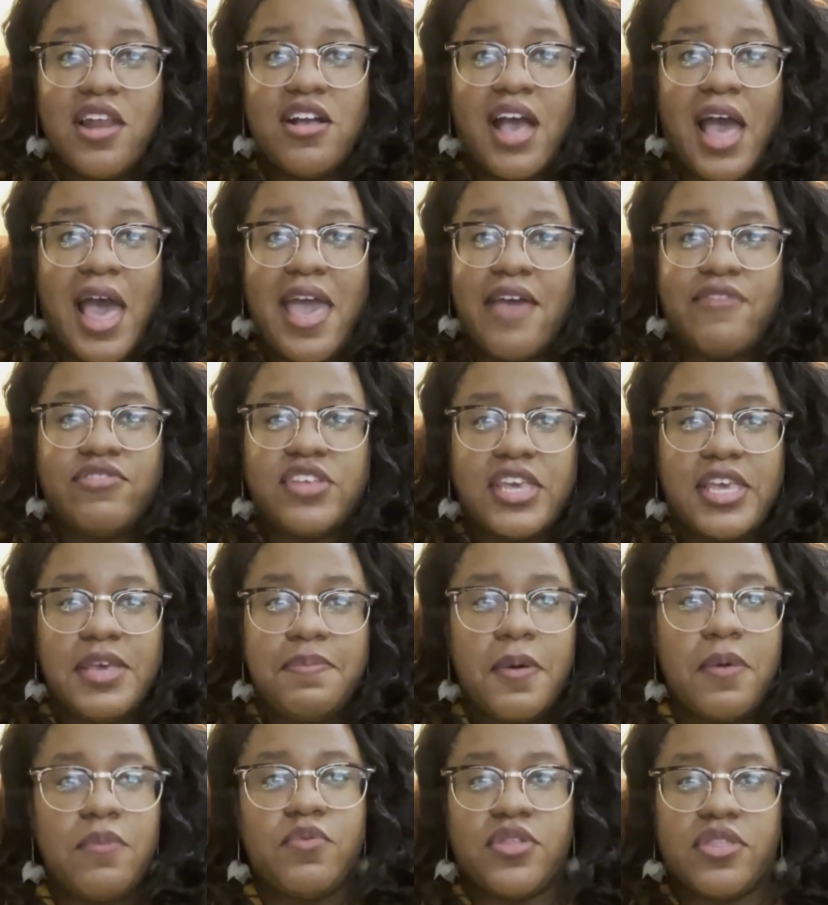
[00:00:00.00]
have to
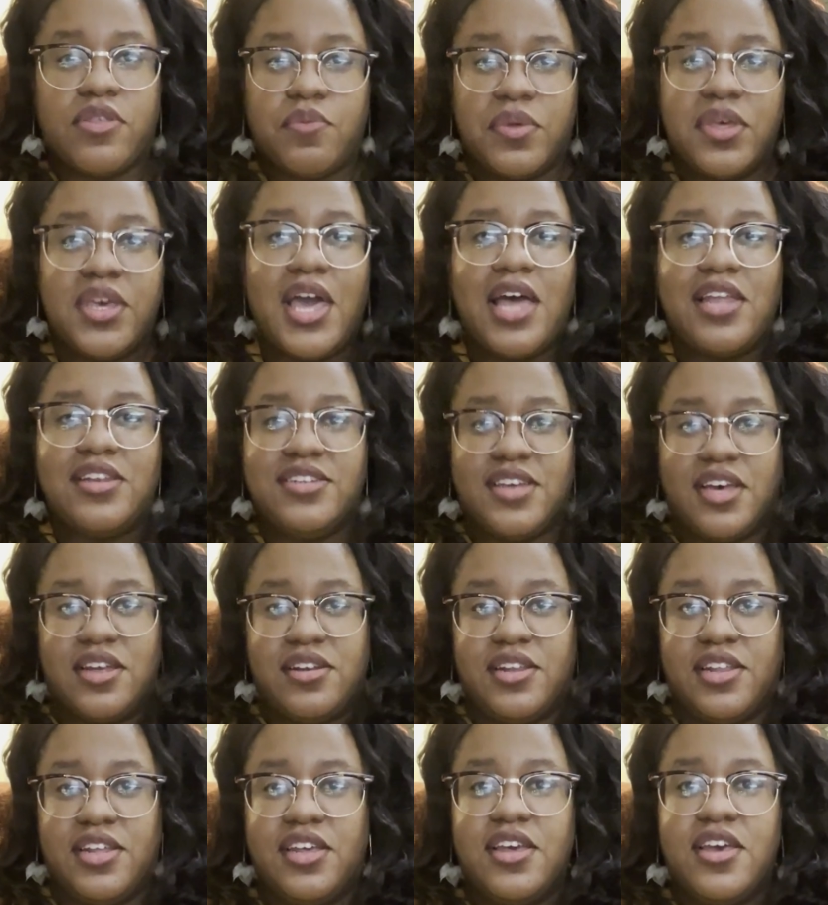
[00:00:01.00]
keep up with. We got
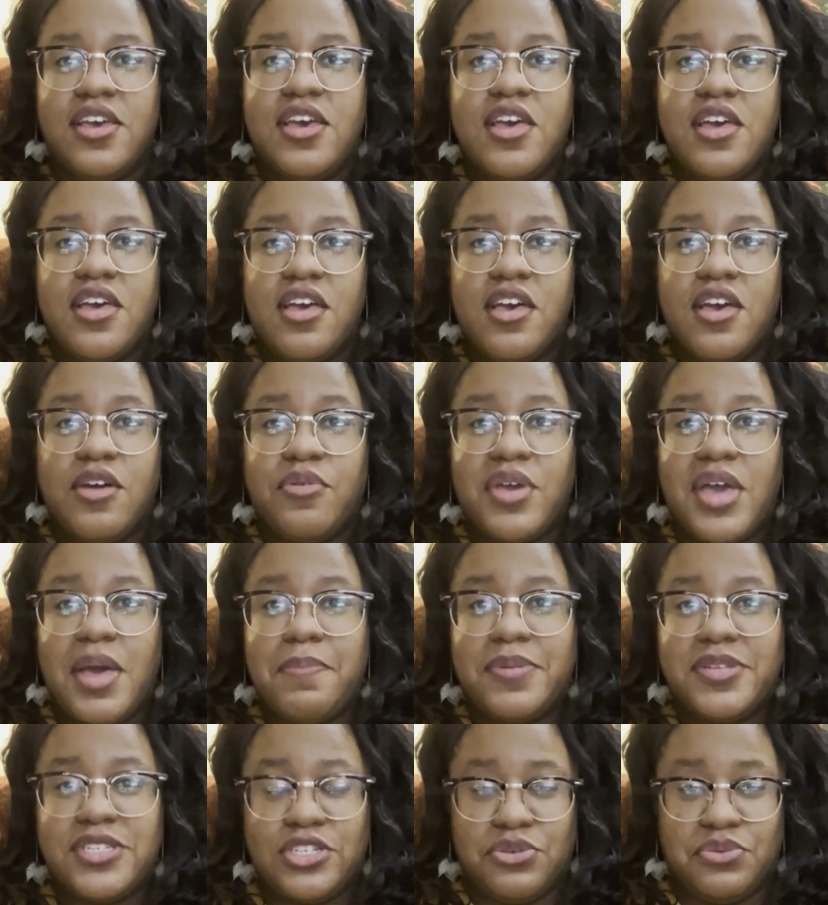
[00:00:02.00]
Dudley, we
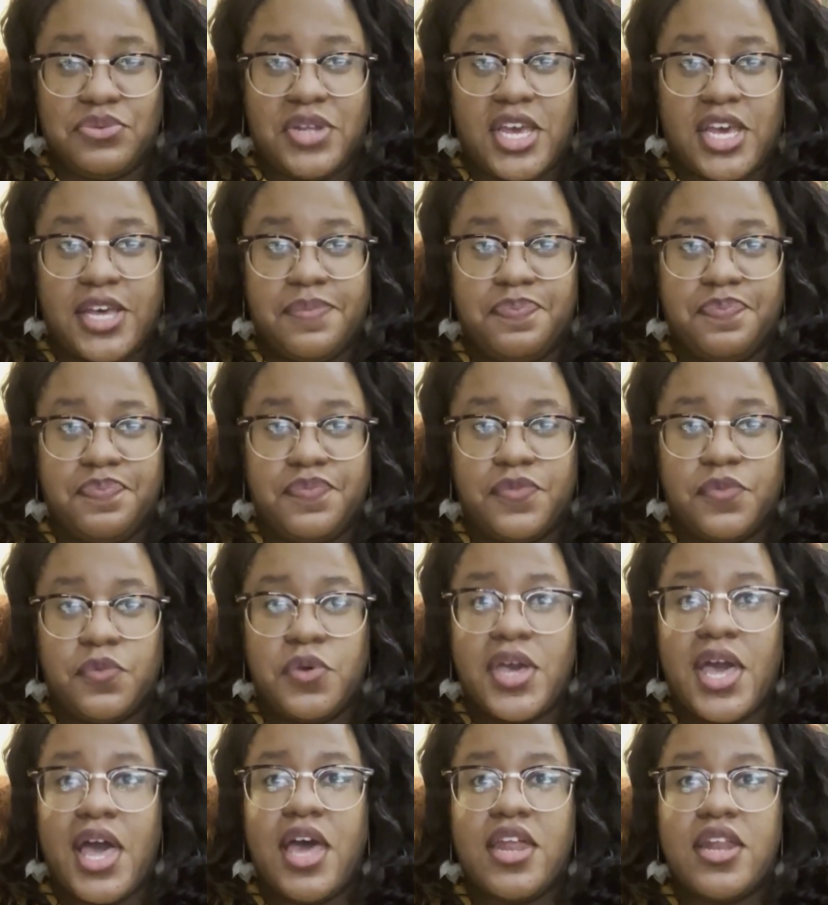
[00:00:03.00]
got Petunia, we
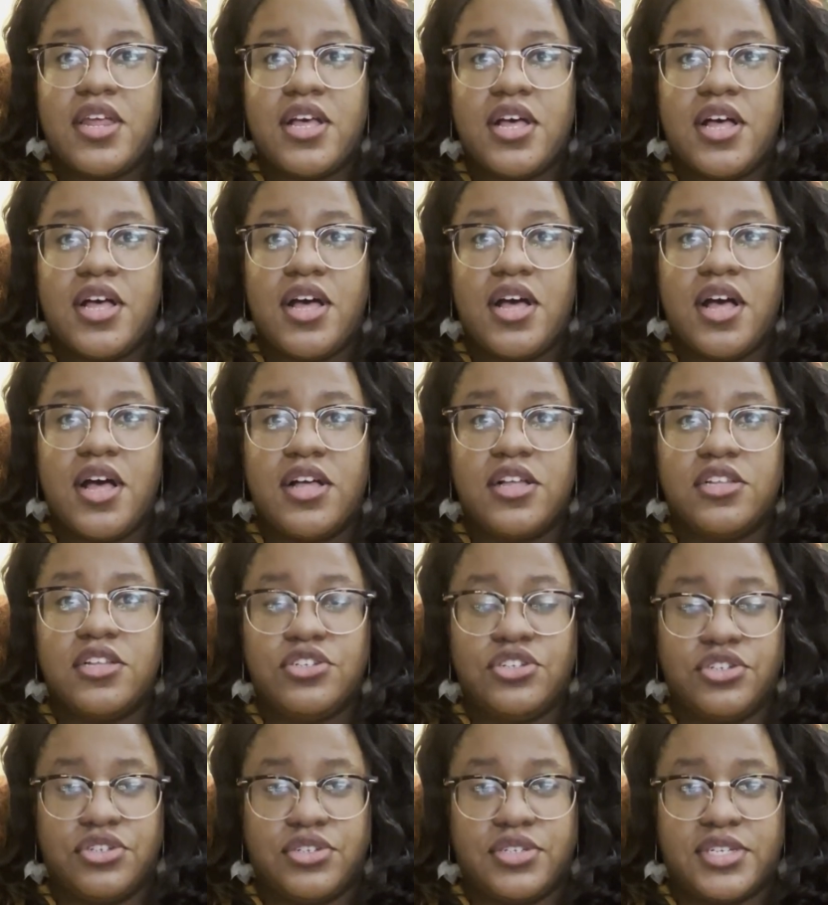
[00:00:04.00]
got Uncle
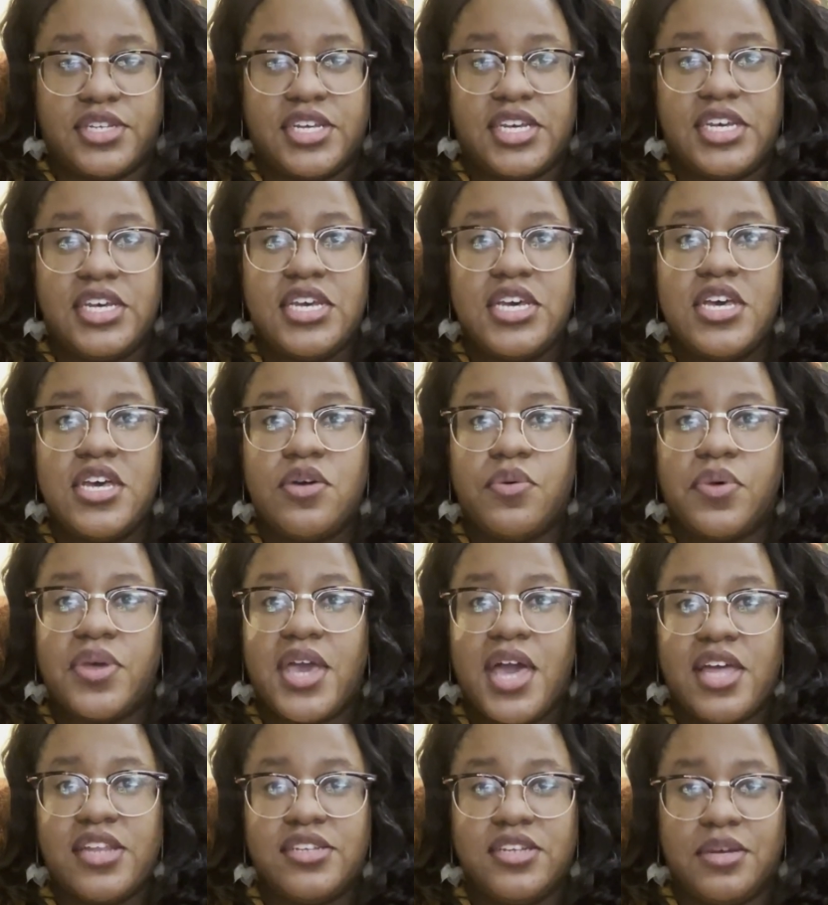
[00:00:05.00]
Dursley, we
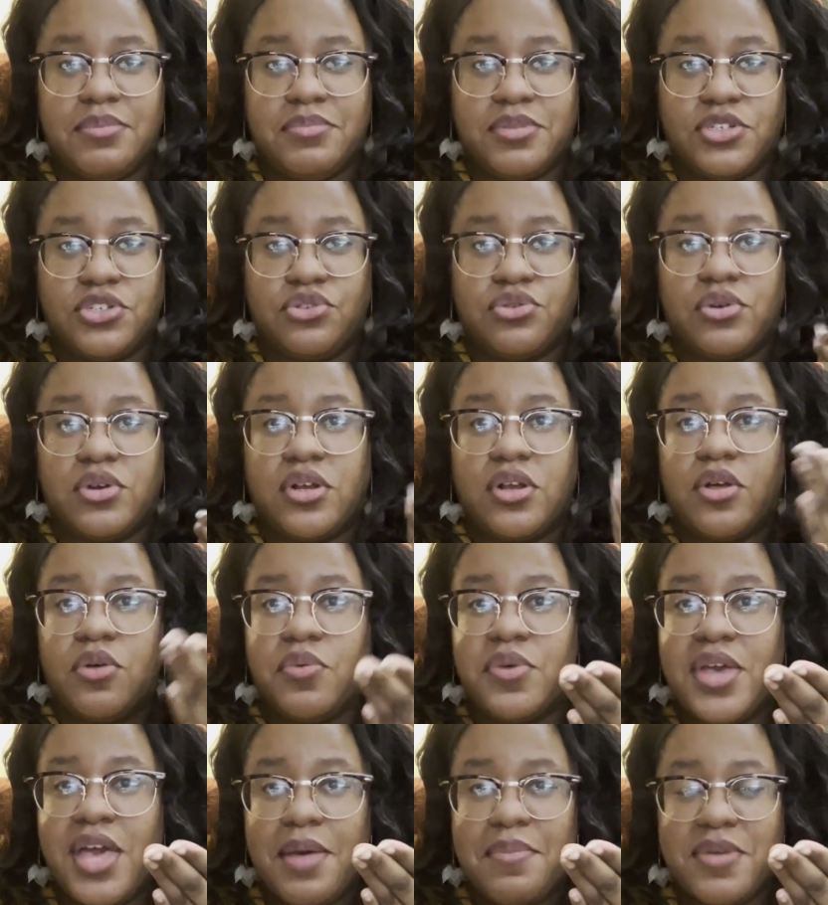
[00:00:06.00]
got Dumbledore,
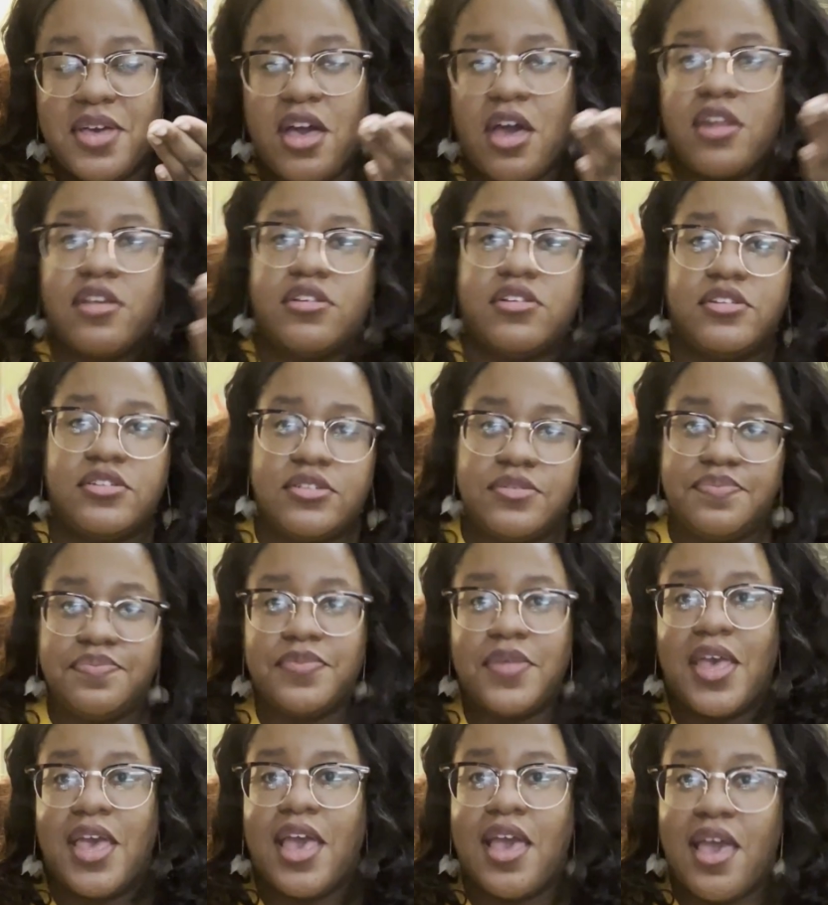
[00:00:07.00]
we got McGonagall,
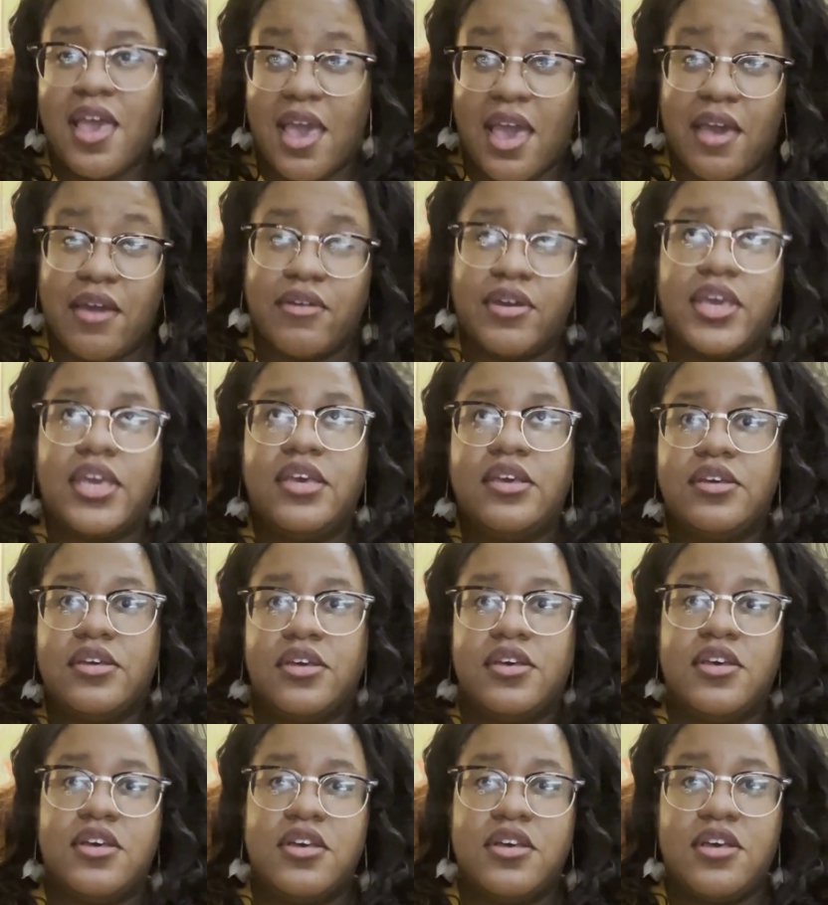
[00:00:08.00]
Harry,
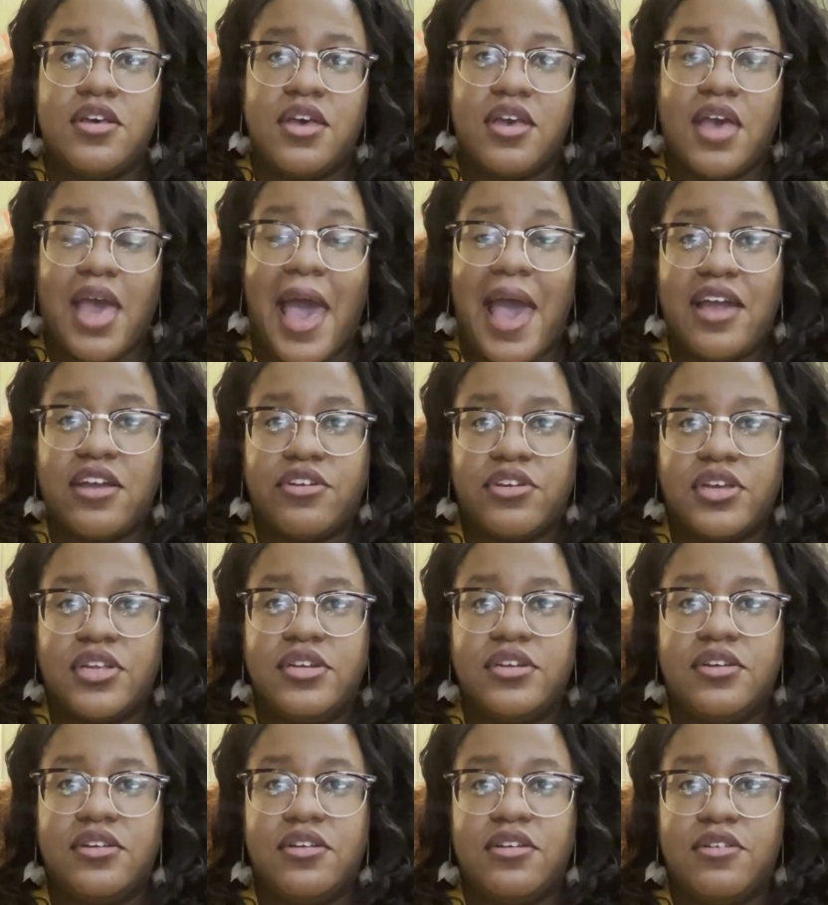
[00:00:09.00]

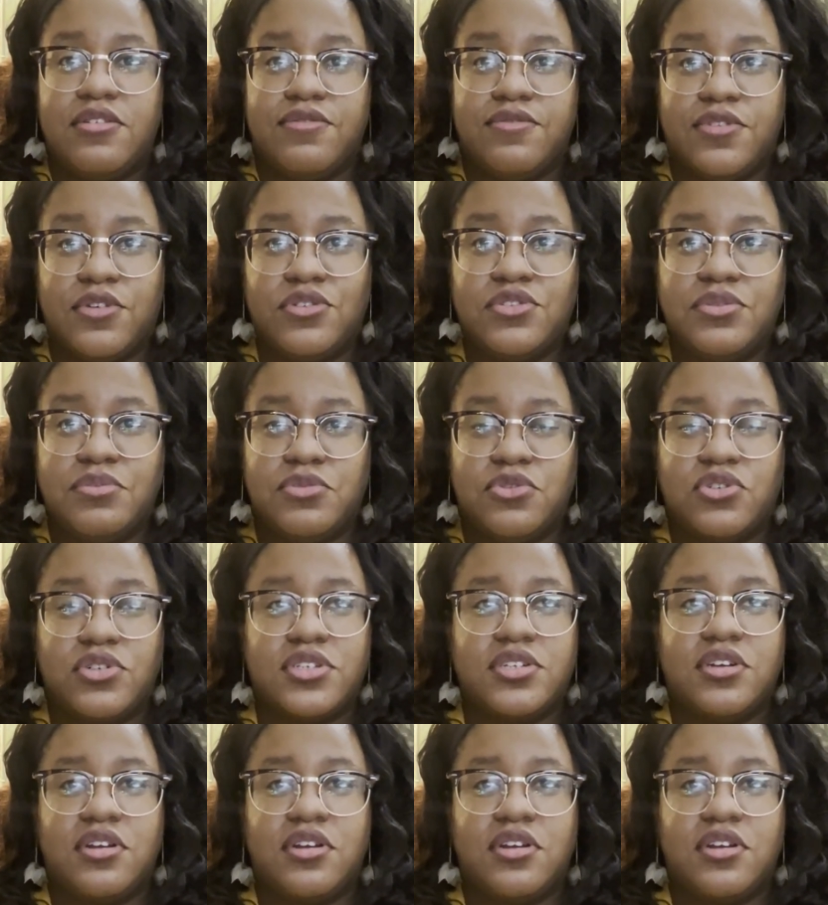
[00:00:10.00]
Hagrid, Voldemort.